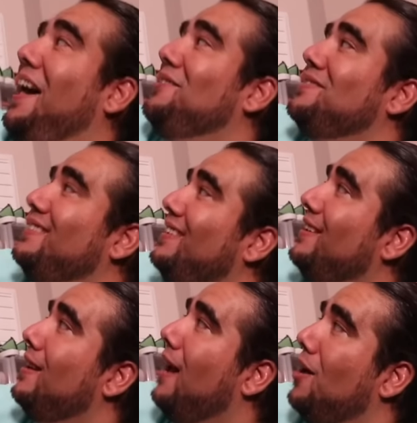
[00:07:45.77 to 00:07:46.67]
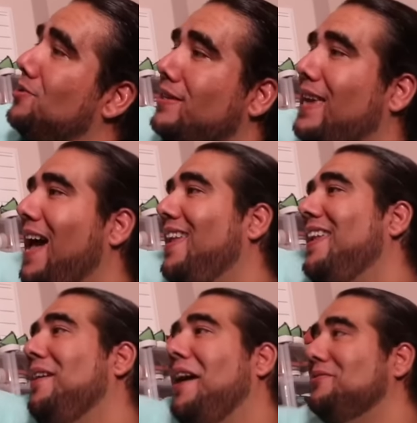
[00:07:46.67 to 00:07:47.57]
I don't see, I don't see Khaled,
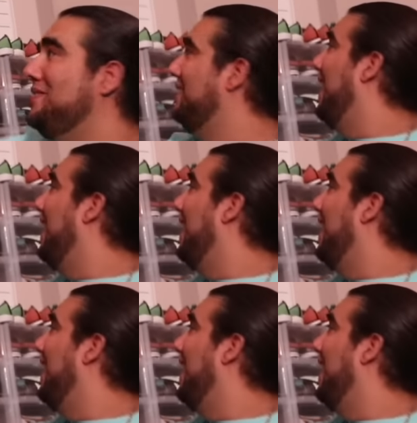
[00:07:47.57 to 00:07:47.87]
I don't see